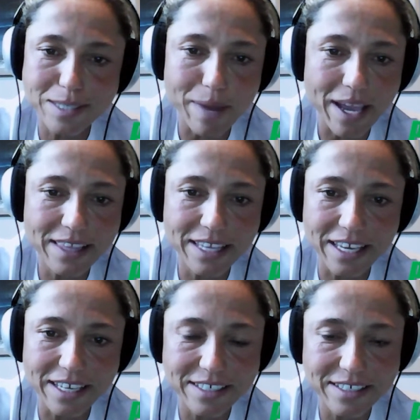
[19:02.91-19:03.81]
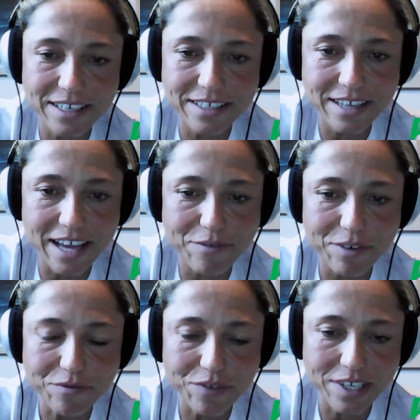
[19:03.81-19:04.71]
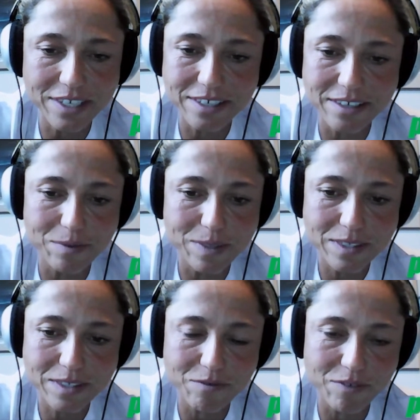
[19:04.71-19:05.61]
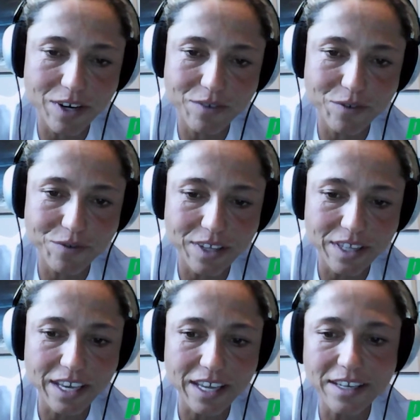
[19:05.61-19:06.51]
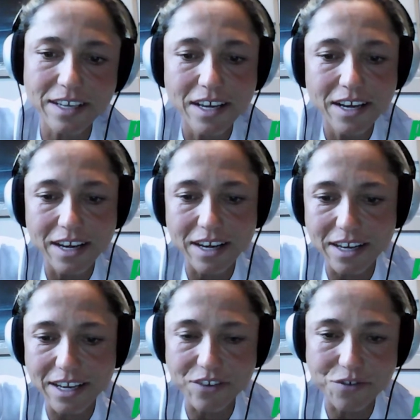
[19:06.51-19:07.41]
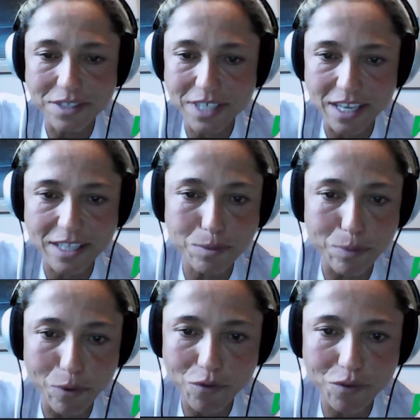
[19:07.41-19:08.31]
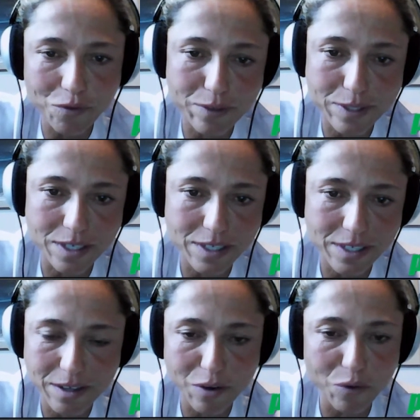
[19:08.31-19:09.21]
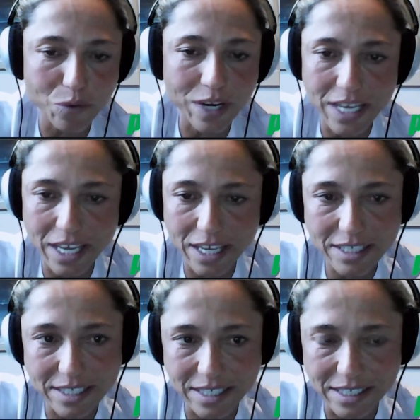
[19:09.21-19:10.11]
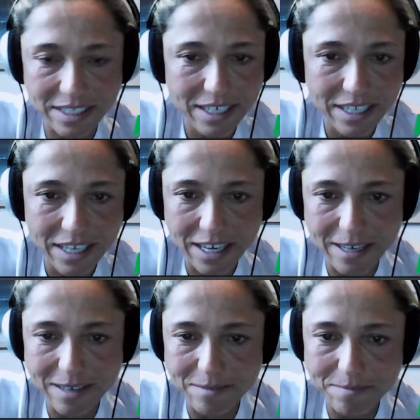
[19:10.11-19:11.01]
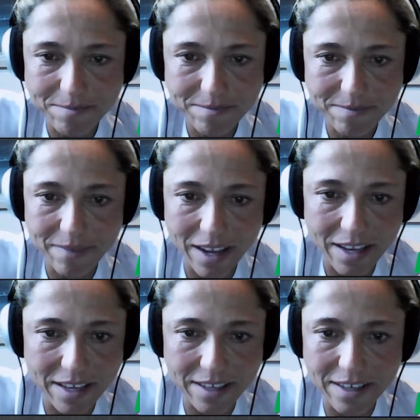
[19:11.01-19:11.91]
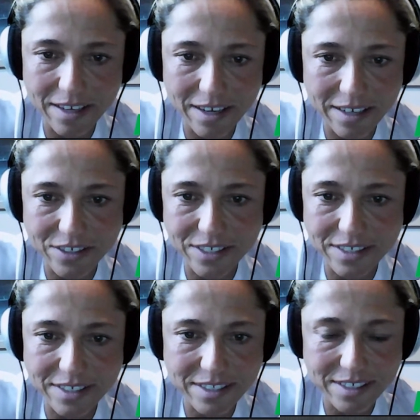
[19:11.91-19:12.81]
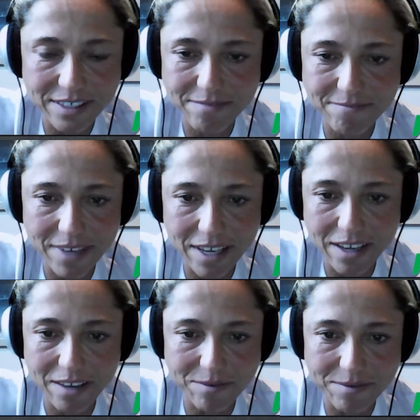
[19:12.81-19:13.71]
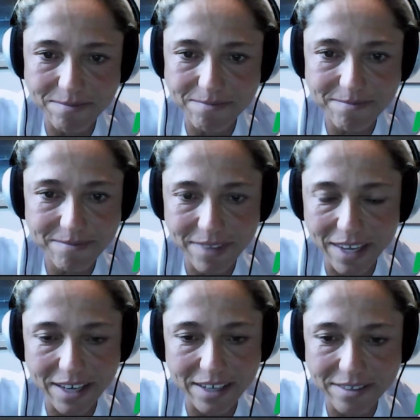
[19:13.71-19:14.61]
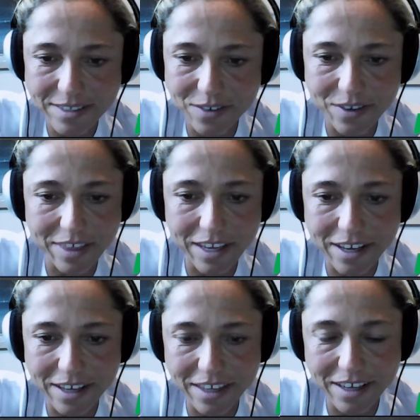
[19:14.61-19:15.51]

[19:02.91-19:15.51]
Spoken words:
and smiling and having fun. It was very fulfilling. And Andrew's kids, both of girls, are great kids, and um, I just it was yeah. So I think